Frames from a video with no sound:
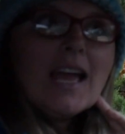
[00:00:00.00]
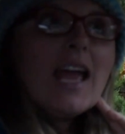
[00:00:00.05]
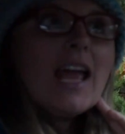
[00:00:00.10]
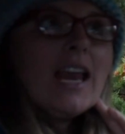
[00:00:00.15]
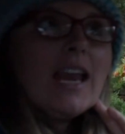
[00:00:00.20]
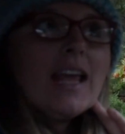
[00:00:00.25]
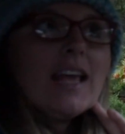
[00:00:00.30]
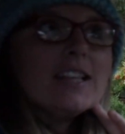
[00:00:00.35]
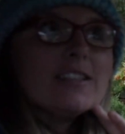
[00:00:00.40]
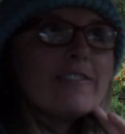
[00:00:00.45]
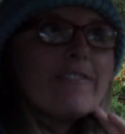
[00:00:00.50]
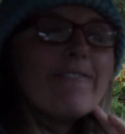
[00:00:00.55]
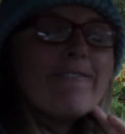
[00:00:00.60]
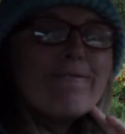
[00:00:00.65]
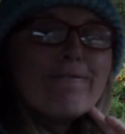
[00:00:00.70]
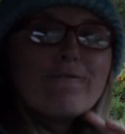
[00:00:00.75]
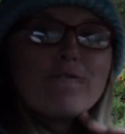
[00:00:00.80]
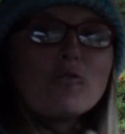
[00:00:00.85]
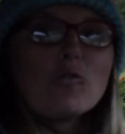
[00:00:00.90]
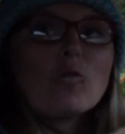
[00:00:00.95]
and it's
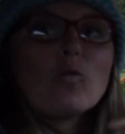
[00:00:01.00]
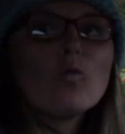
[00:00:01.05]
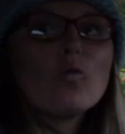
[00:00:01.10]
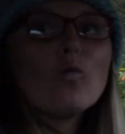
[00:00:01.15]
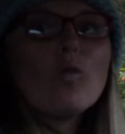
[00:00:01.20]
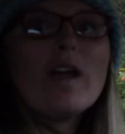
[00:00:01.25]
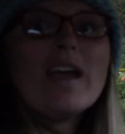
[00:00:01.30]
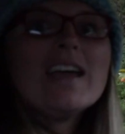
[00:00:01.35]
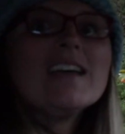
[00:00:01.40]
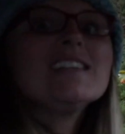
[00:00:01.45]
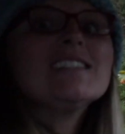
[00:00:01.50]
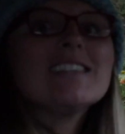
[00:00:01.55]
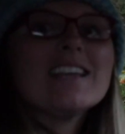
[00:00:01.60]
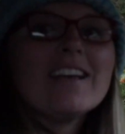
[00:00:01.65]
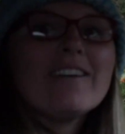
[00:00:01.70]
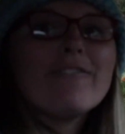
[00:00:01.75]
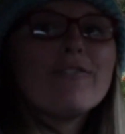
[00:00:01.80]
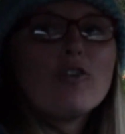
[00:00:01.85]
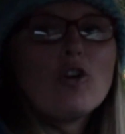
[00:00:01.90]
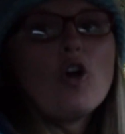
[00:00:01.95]

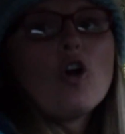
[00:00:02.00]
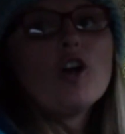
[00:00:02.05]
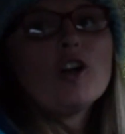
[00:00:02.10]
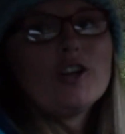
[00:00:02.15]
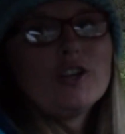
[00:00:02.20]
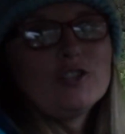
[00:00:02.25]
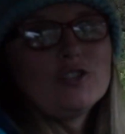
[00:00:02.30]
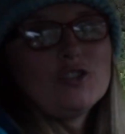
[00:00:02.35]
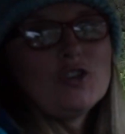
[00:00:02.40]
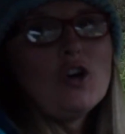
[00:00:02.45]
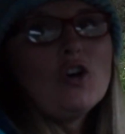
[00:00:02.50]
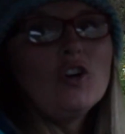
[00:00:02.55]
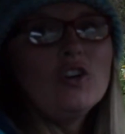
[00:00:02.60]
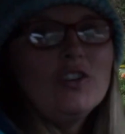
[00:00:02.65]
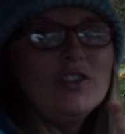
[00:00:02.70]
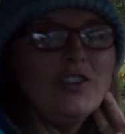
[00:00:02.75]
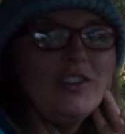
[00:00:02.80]
freezing for Arkansas.